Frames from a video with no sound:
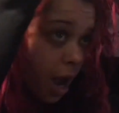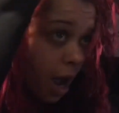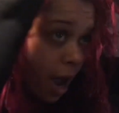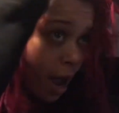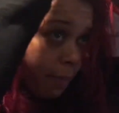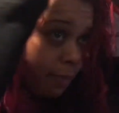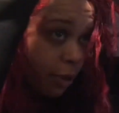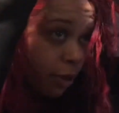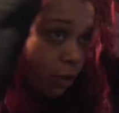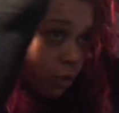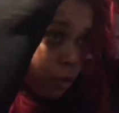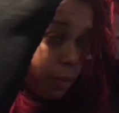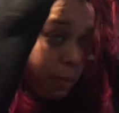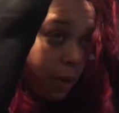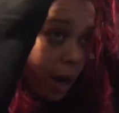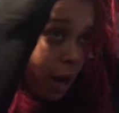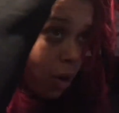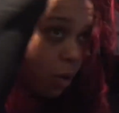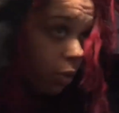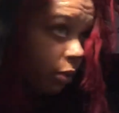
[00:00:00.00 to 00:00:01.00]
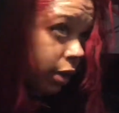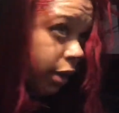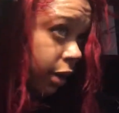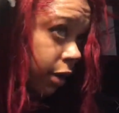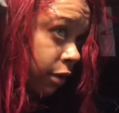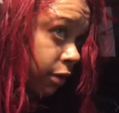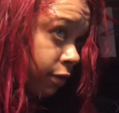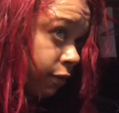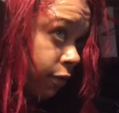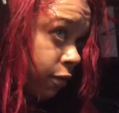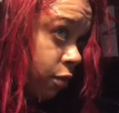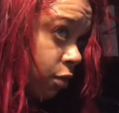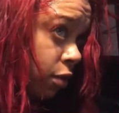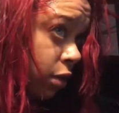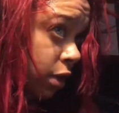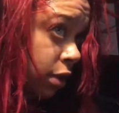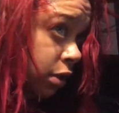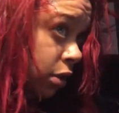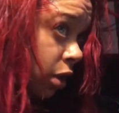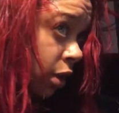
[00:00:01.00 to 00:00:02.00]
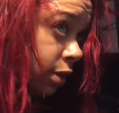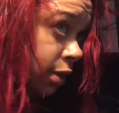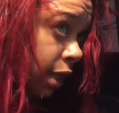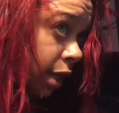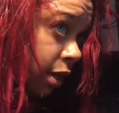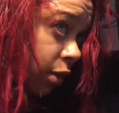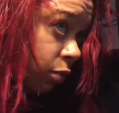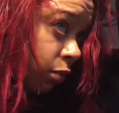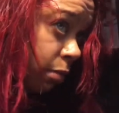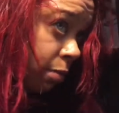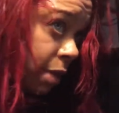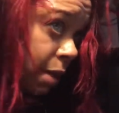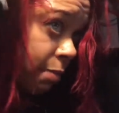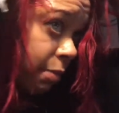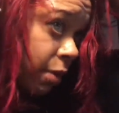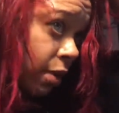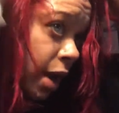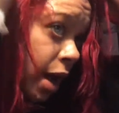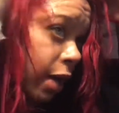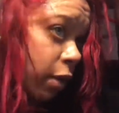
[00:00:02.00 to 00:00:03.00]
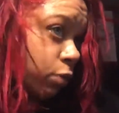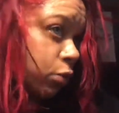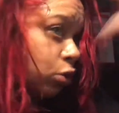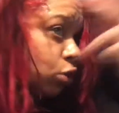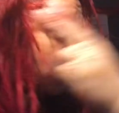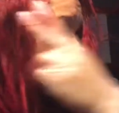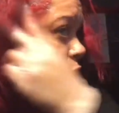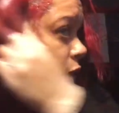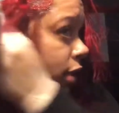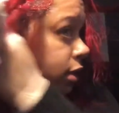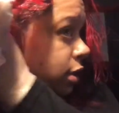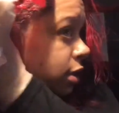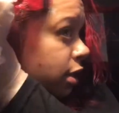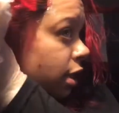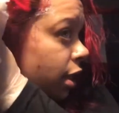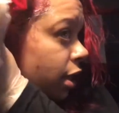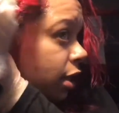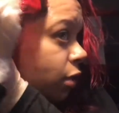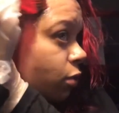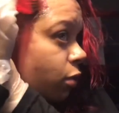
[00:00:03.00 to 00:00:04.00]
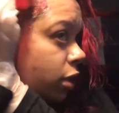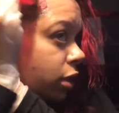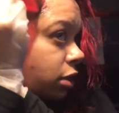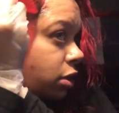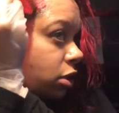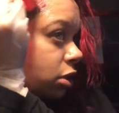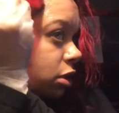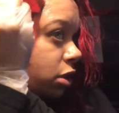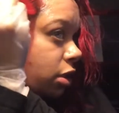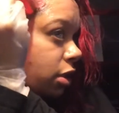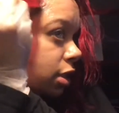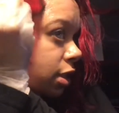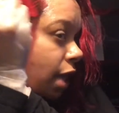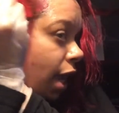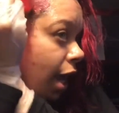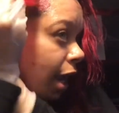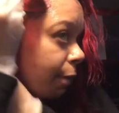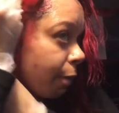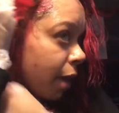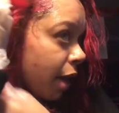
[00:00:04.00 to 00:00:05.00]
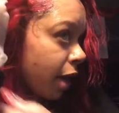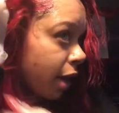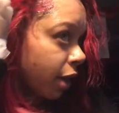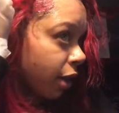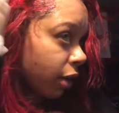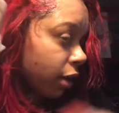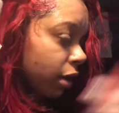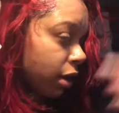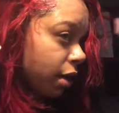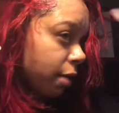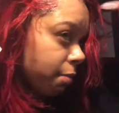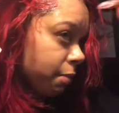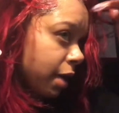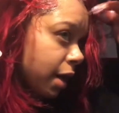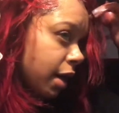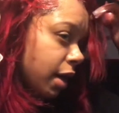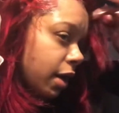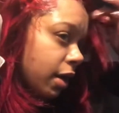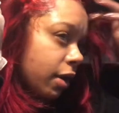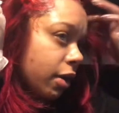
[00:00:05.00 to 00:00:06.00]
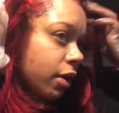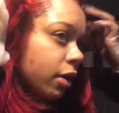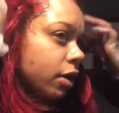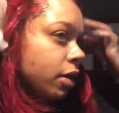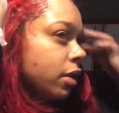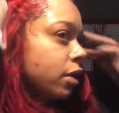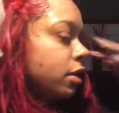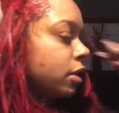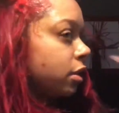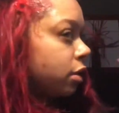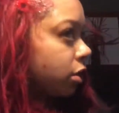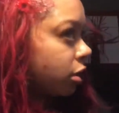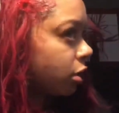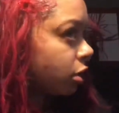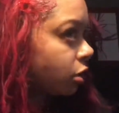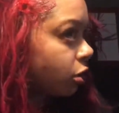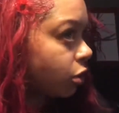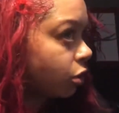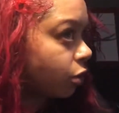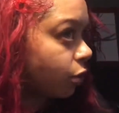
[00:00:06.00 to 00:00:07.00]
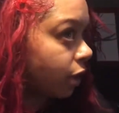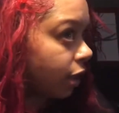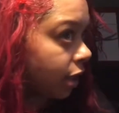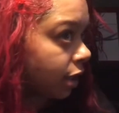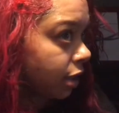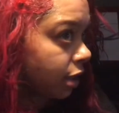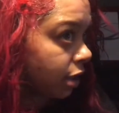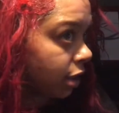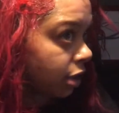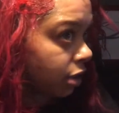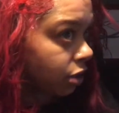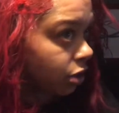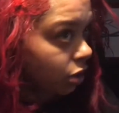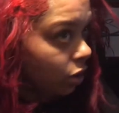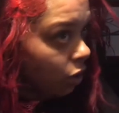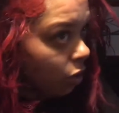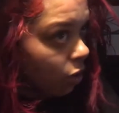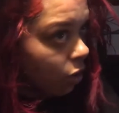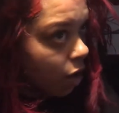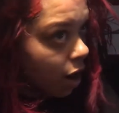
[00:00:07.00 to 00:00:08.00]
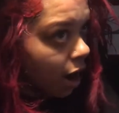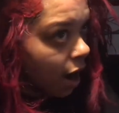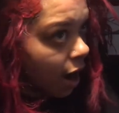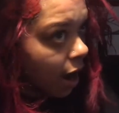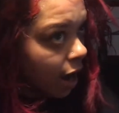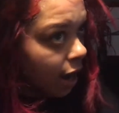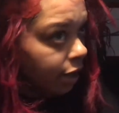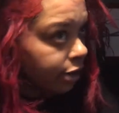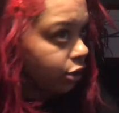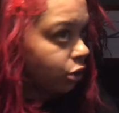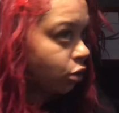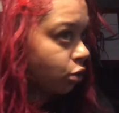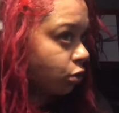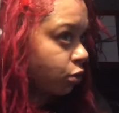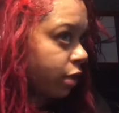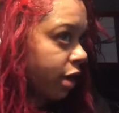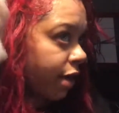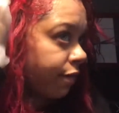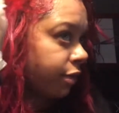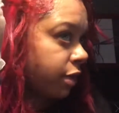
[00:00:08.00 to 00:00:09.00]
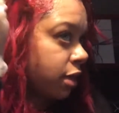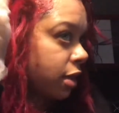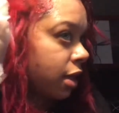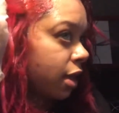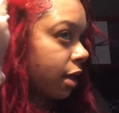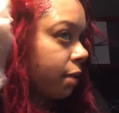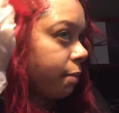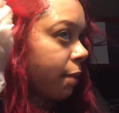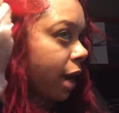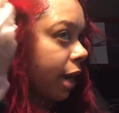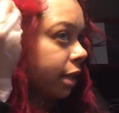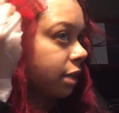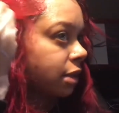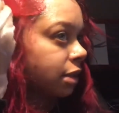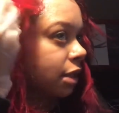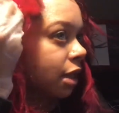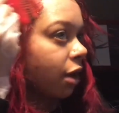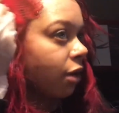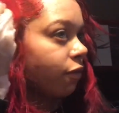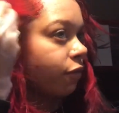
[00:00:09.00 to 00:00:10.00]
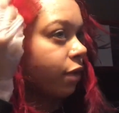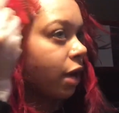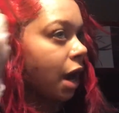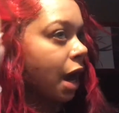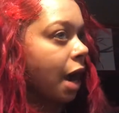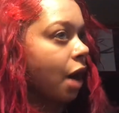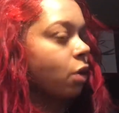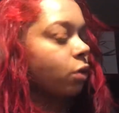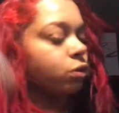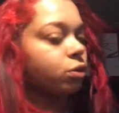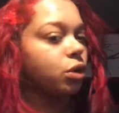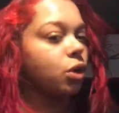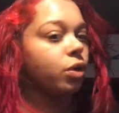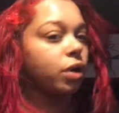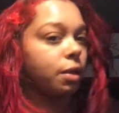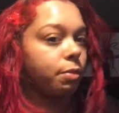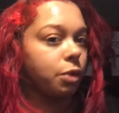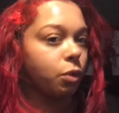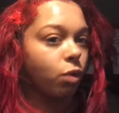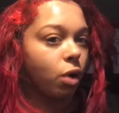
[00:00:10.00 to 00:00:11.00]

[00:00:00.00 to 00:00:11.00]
I've been doing my own hair for as long as I can remember. I don't trust anyone to dye my hair, cut my hair, do anything. So I do everything myself. Now, don't get me